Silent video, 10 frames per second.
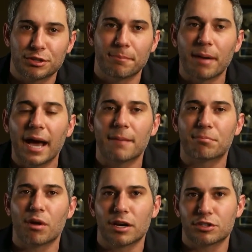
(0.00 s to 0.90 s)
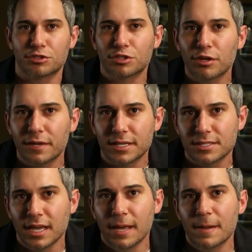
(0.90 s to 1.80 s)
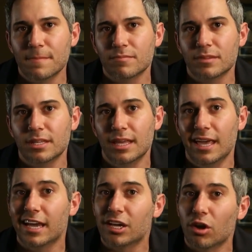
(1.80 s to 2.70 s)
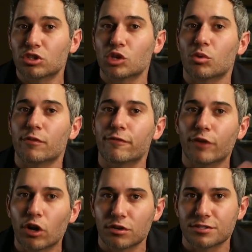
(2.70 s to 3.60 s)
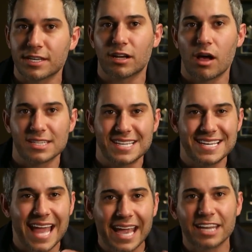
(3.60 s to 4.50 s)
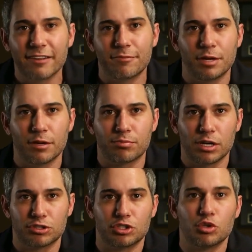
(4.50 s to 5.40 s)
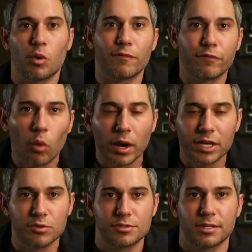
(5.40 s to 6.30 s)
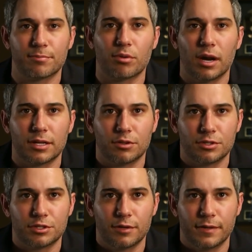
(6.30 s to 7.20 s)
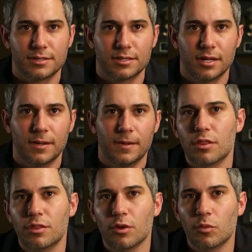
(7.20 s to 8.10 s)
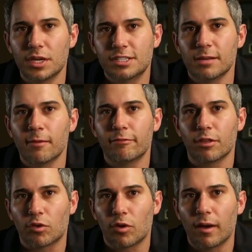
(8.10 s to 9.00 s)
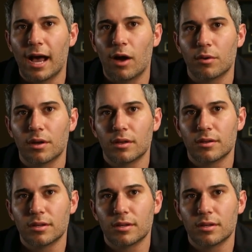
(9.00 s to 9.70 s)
to buy a product or service, it can also reverse and cause negative peer pressure to avoid using the product or the service. The wisdom of the crowd